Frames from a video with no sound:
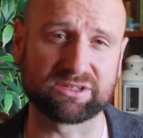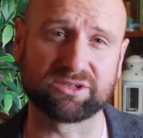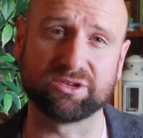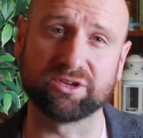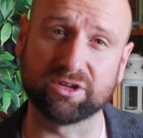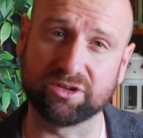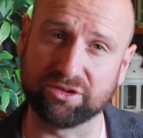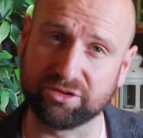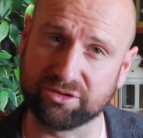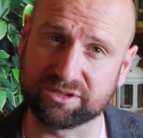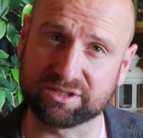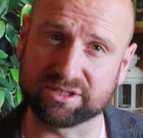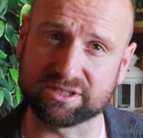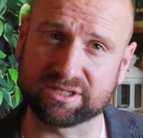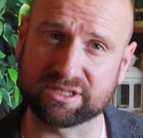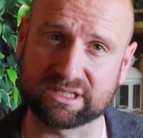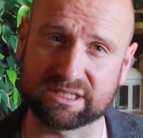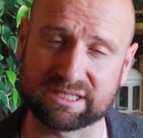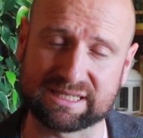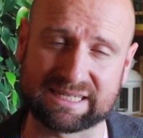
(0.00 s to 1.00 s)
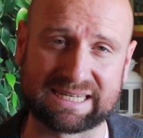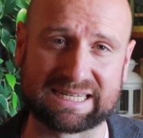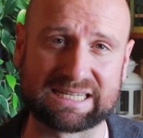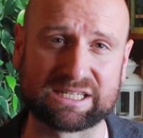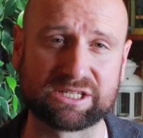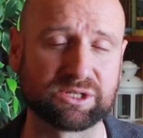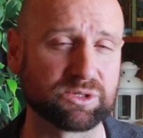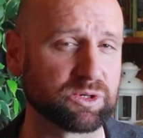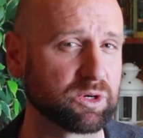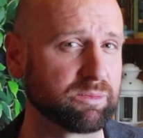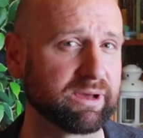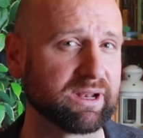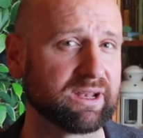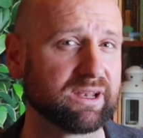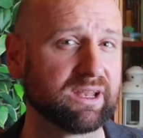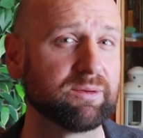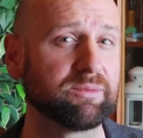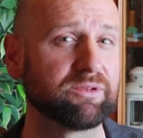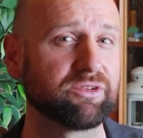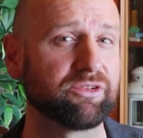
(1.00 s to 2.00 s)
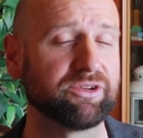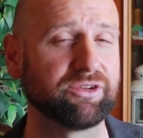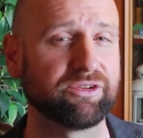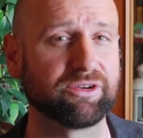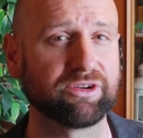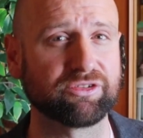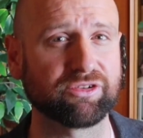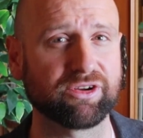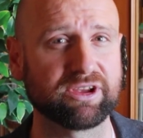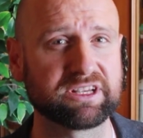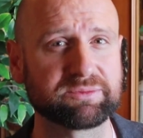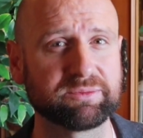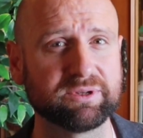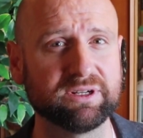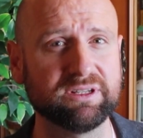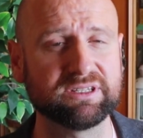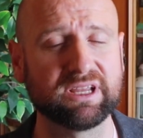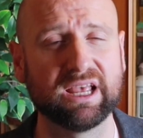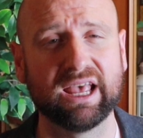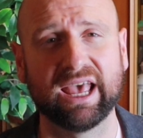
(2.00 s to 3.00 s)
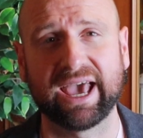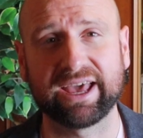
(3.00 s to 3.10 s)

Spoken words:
So you could use this study to talk about inhibitory neurotransmitters.